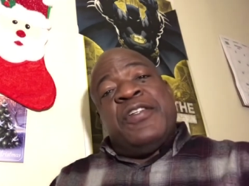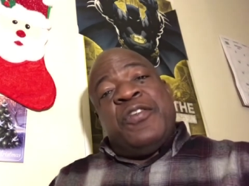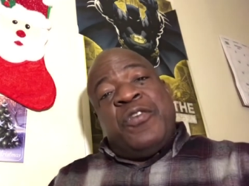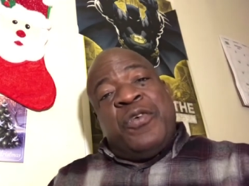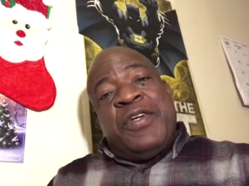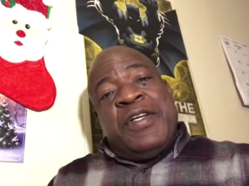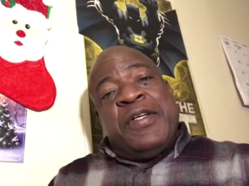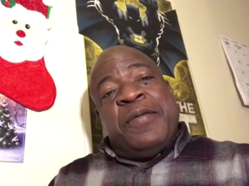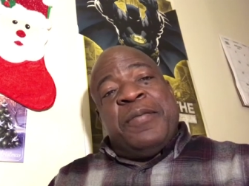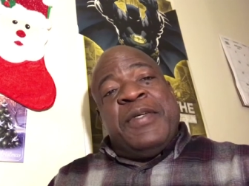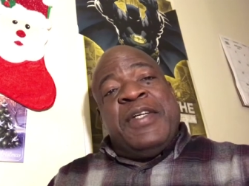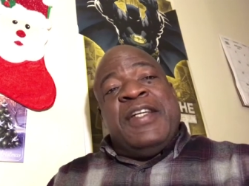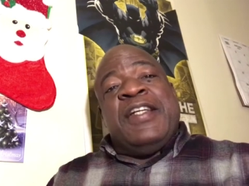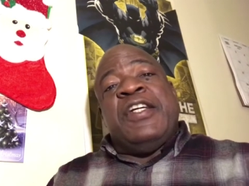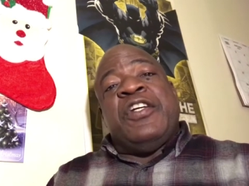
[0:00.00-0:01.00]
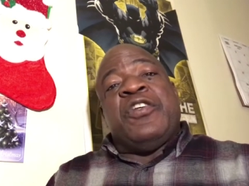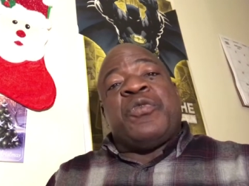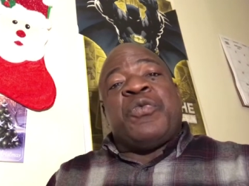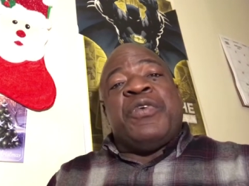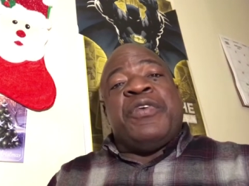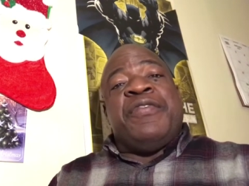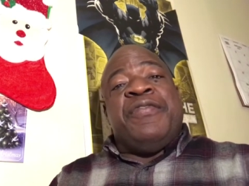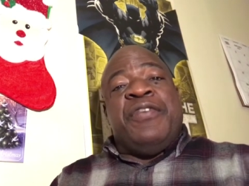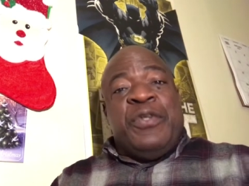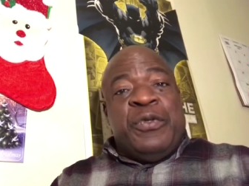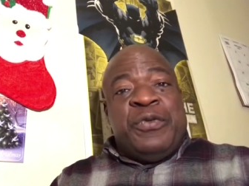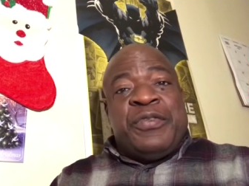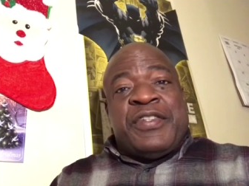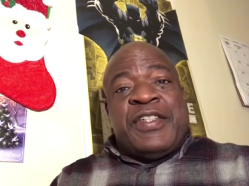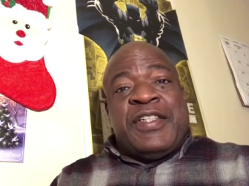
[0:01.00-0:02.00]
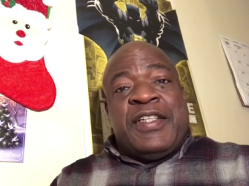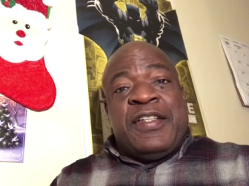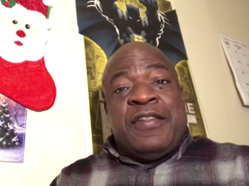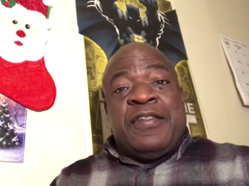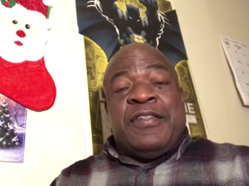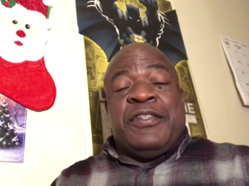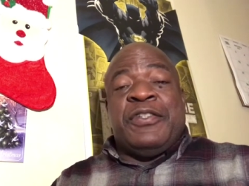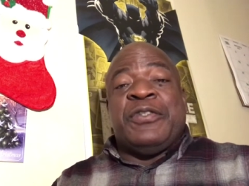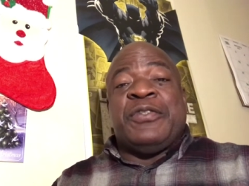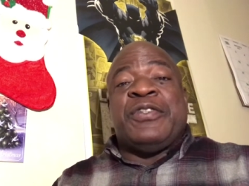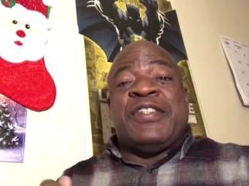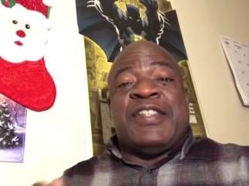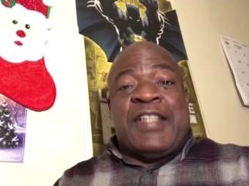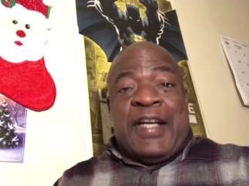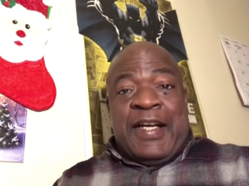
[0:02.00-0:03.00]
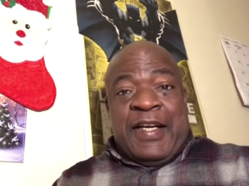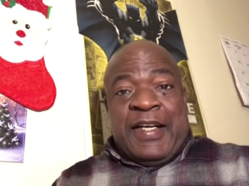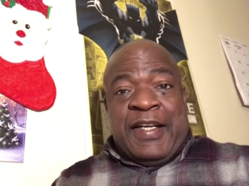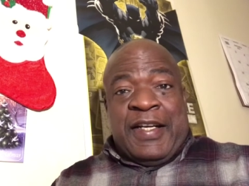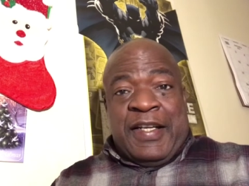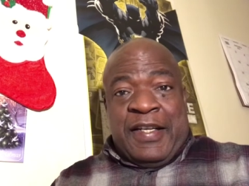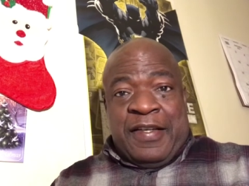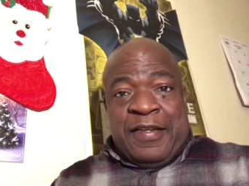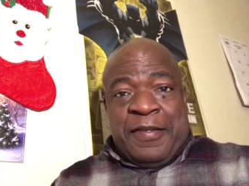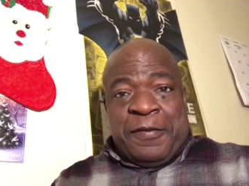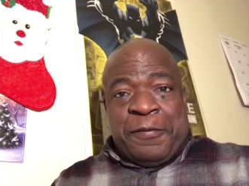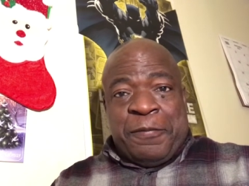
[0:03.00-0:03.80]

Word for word: Trump is refusing to sign